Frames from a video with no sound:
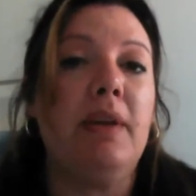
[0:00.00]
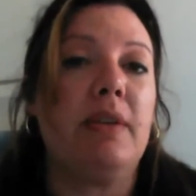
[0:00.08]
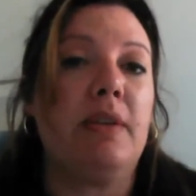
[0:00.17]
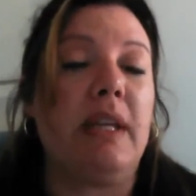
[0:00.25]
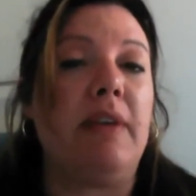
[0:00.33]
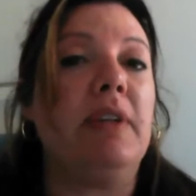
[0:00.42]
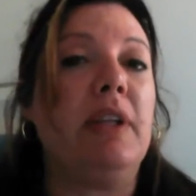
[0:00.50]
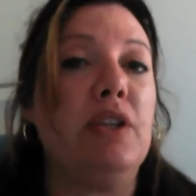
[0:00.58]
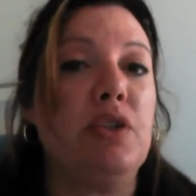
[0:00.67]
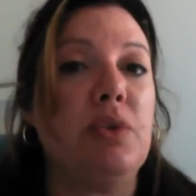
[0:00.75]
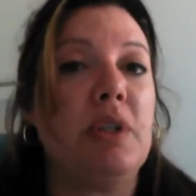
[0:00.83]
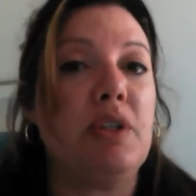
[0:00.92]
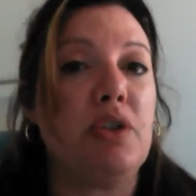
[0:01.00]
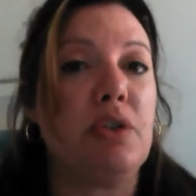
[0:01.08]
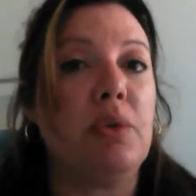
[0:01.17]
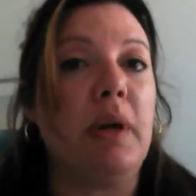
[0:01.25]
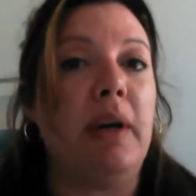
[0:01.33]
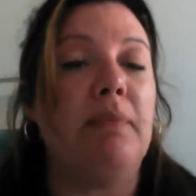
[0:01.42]
So definitely do a
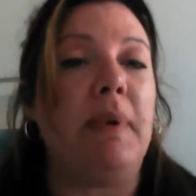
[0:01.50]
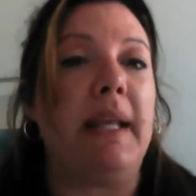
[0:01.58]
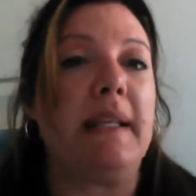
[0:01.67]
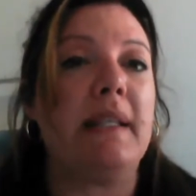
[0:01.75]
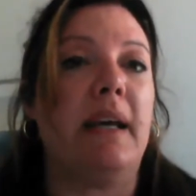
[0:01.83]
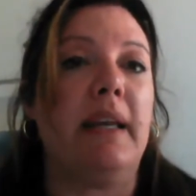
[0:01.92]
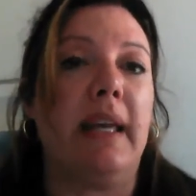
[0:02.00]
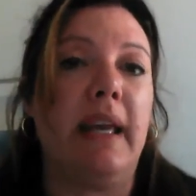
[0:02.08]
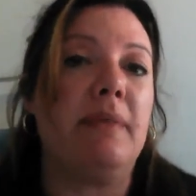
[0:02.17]
tour, but yeah,